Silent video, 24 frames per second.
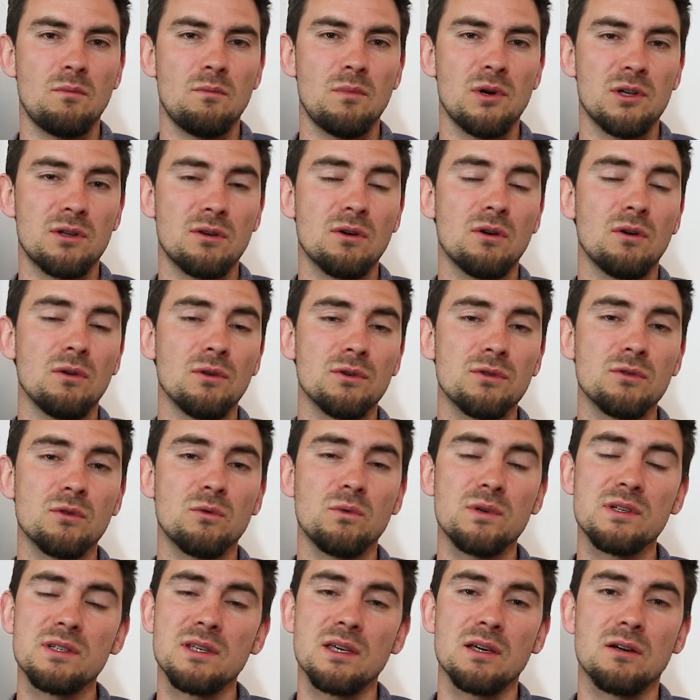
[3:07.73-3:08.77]
but
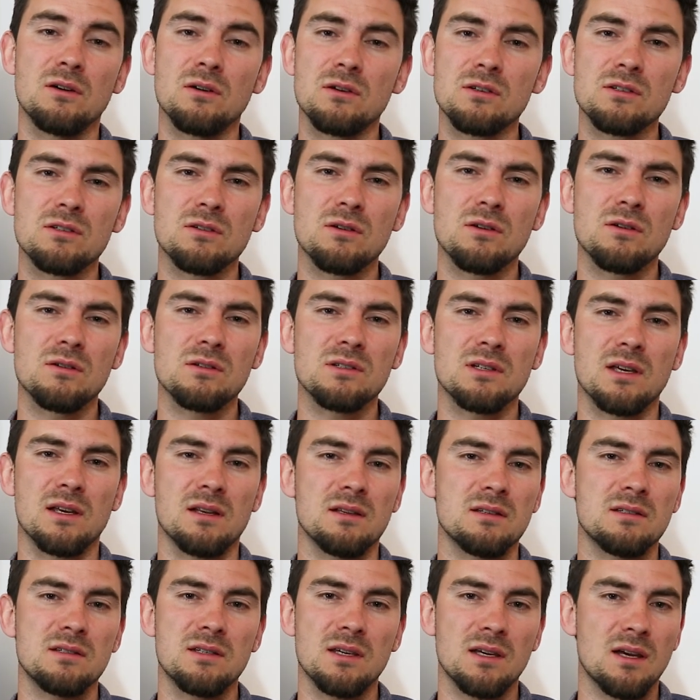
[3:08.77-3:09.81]
also whiskey coasters
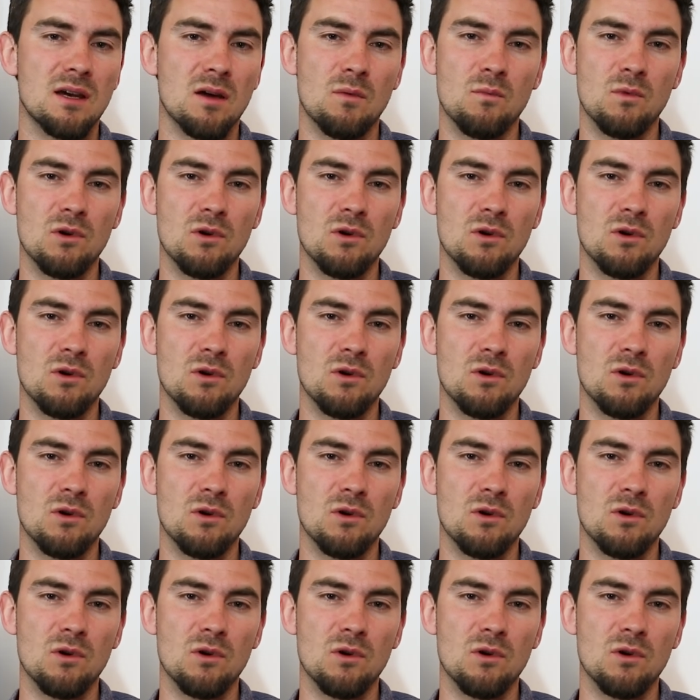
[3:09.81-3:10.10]
and cigar